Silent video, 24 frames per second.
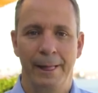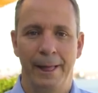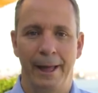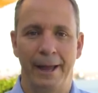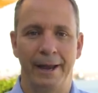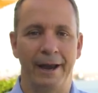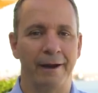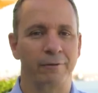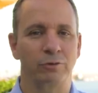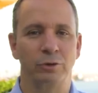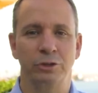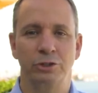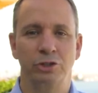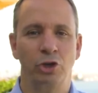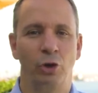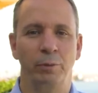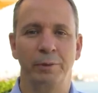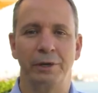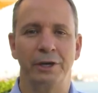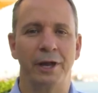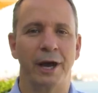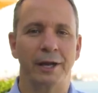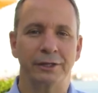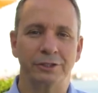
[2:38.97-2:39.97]
And everyone told
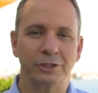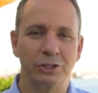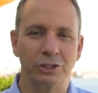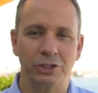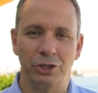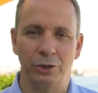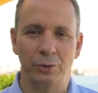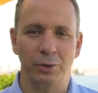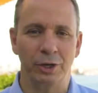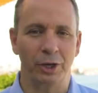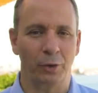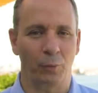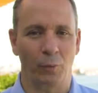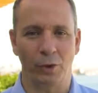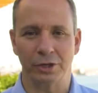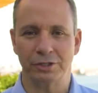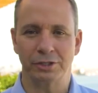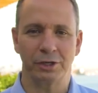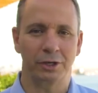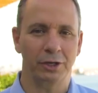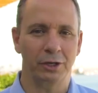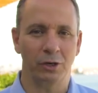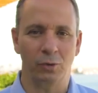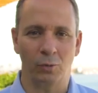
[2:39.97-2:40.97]
me not to do it, it
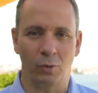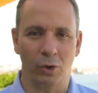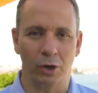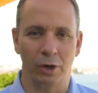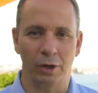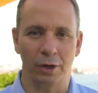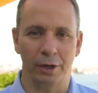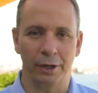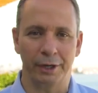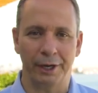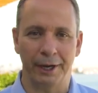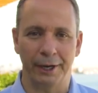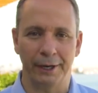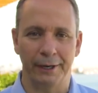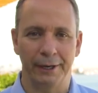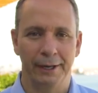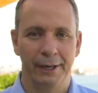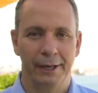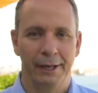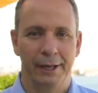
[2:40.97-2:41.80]
wasn't going to work. And